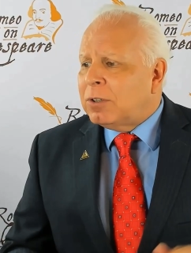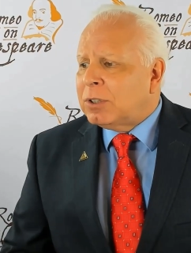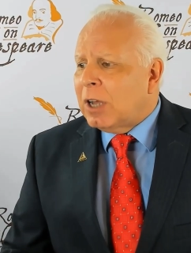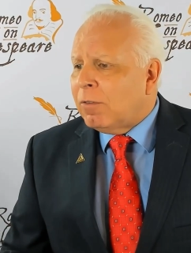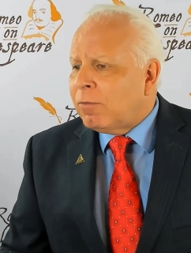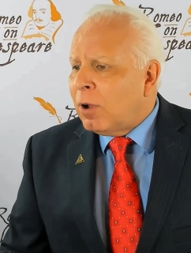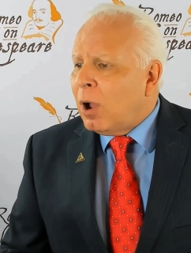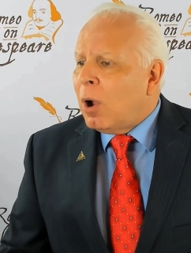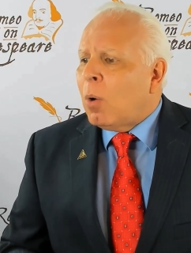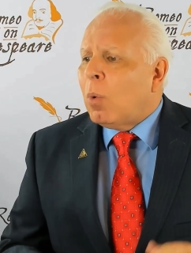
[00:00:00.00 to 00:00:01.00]
yourself,
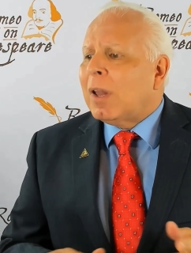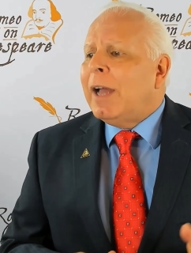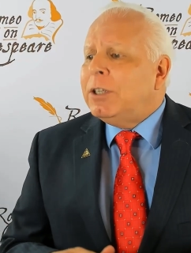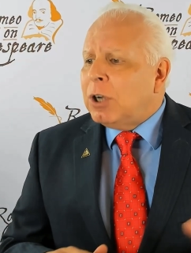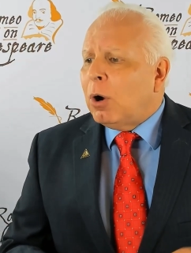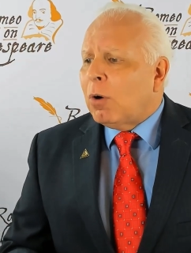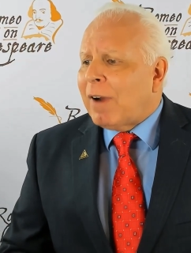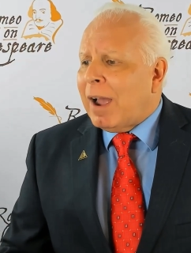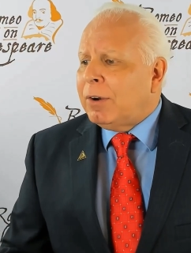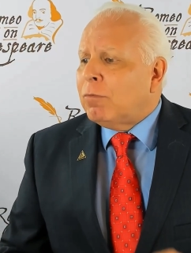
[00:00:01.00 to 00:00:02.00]
will I joke
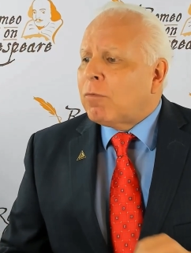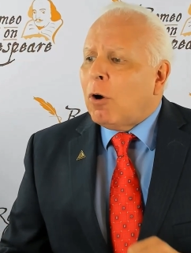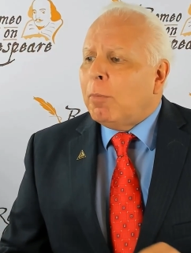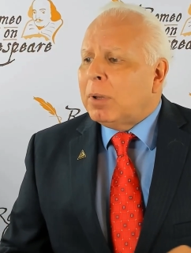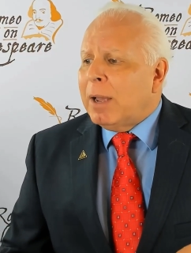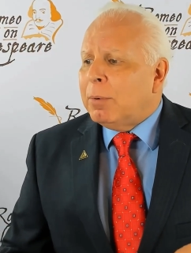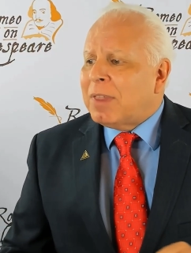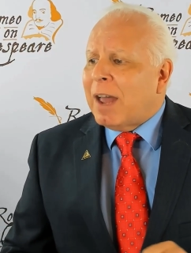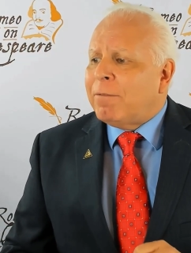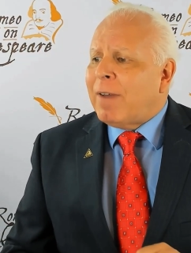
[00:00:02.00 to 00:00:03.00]
around and role-play with
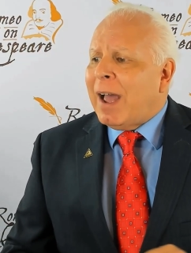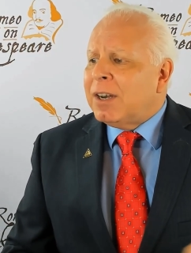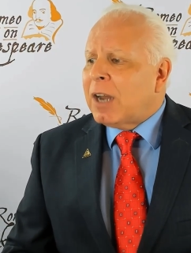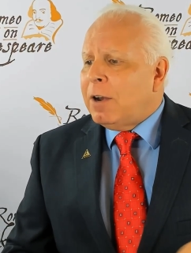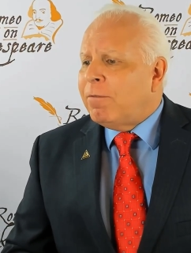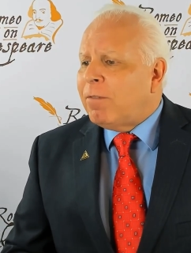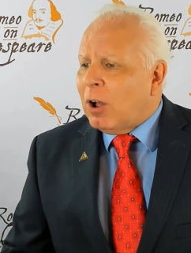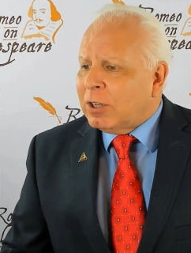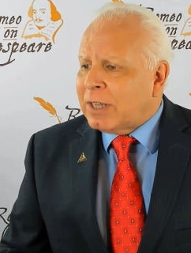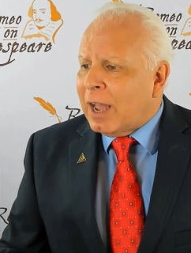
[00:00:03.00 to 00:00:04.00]
that fat knight
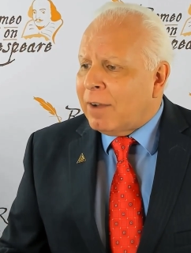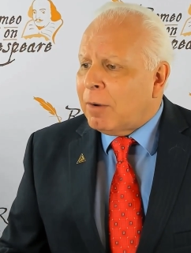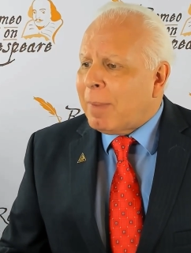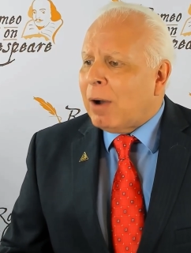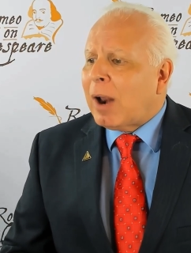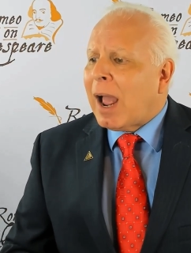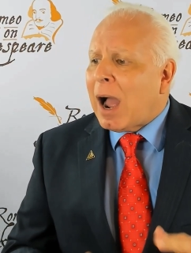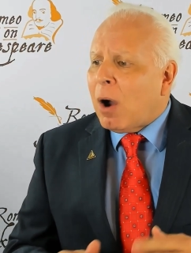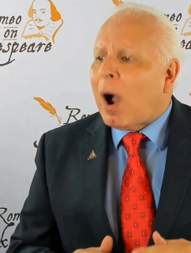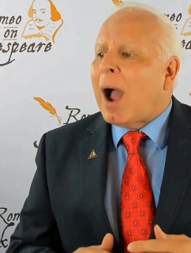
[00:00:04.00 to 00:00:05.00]
Falstaff about
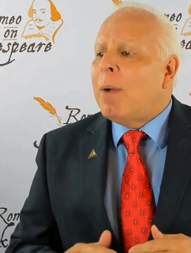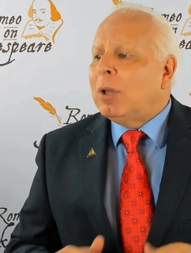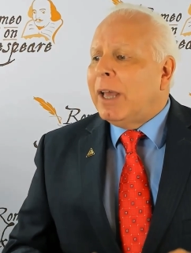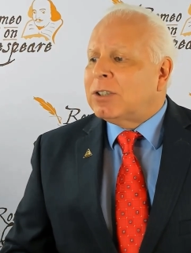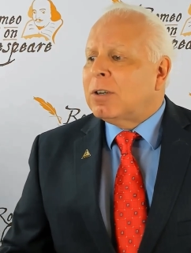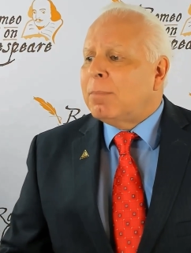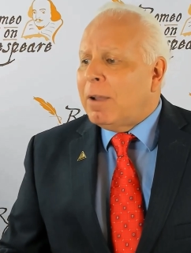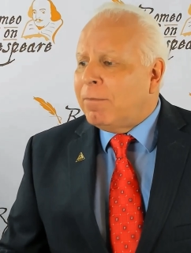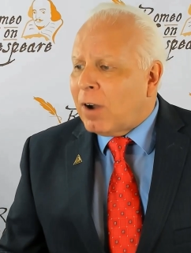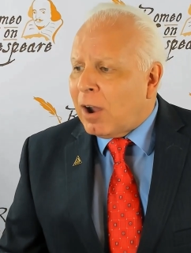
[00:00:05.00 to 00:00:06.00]
how I will answer
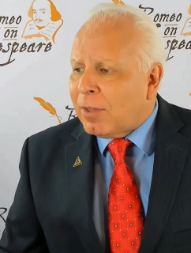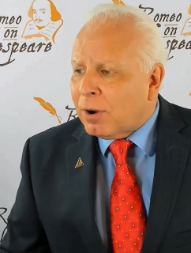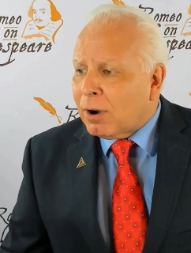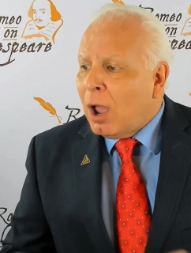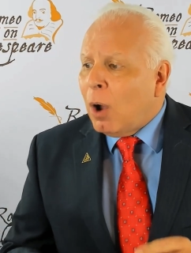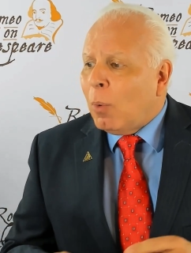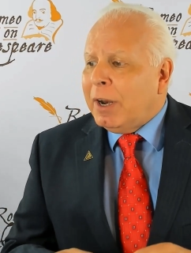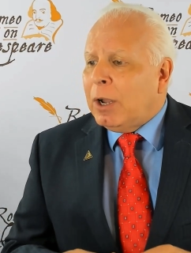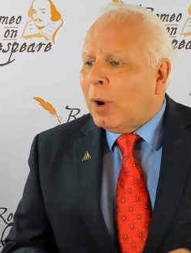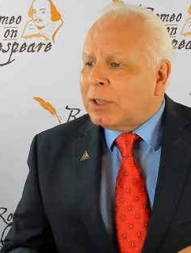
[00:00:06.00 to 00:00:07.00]
my father when
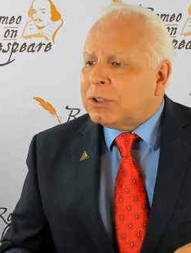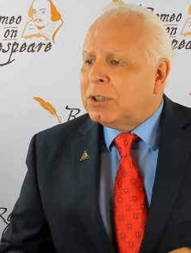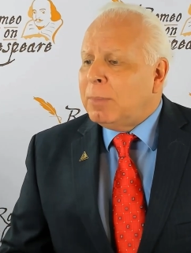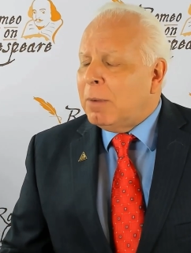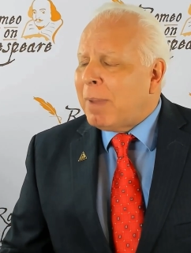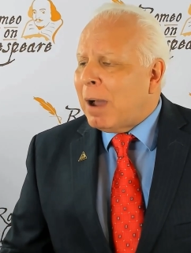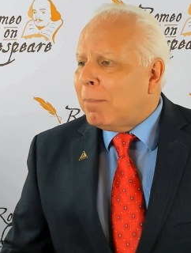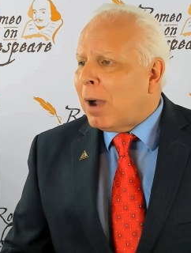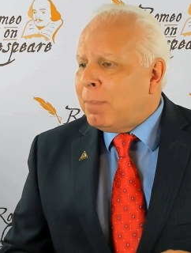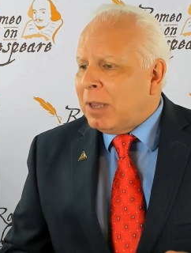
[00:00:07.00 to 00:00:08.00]
he questions me about
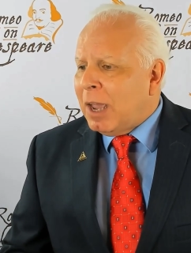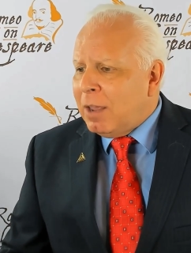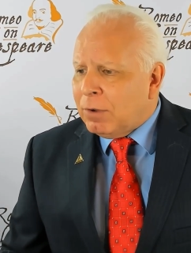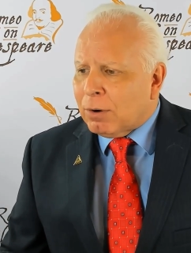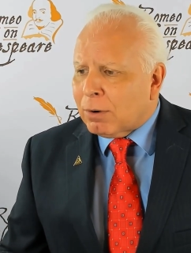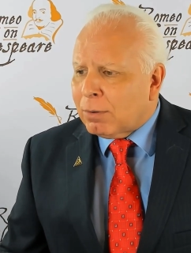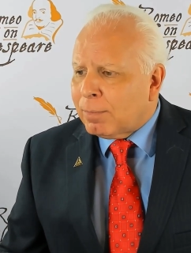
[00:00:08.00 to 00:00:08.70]
my behavior?